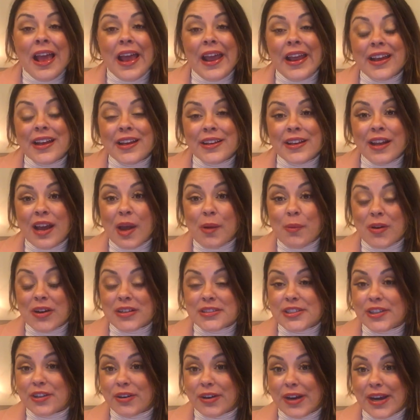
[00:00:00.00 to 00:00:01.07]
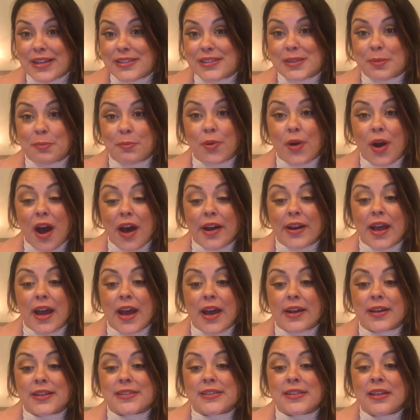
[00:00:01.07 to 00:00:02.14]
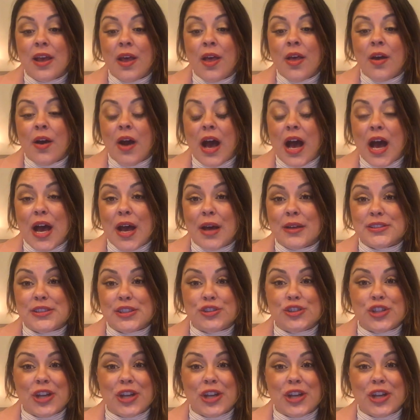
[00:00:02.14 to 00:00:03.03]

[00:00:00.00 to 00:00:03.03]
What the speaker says: and I want to create some products to